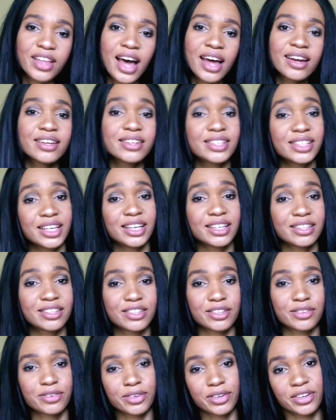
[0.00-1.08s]
that is it
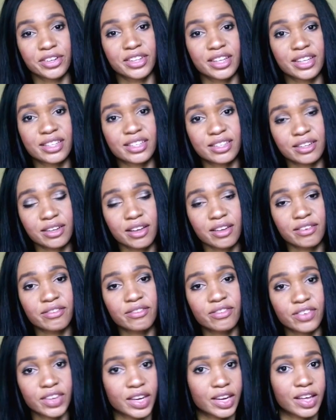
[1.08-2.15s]
for this
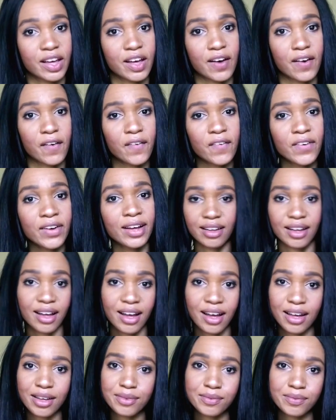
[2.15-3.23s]
video.
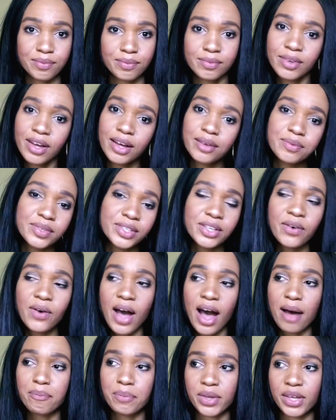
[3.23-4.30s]
I'm so
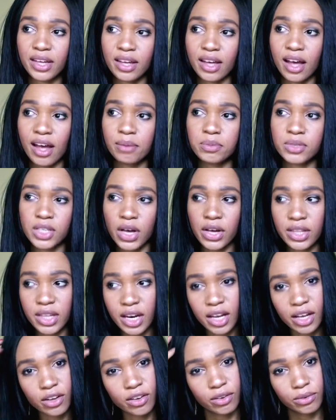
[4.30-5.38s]
happy. I'm sorry that
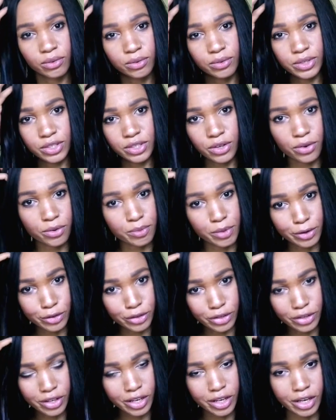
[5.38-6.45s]
I was so
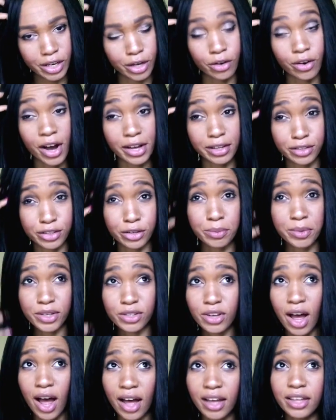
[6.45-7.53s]
emotional and I cried so
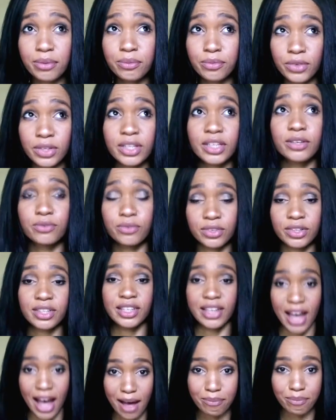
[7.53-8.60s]
much. I am really,
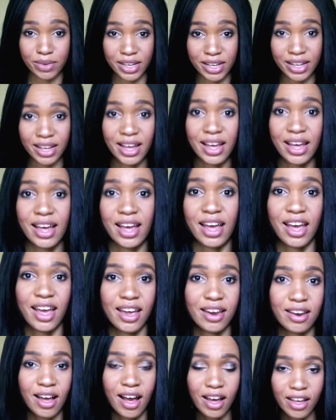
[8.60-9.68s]
really happy,
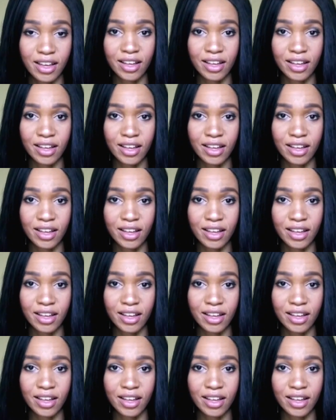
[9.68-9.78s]
and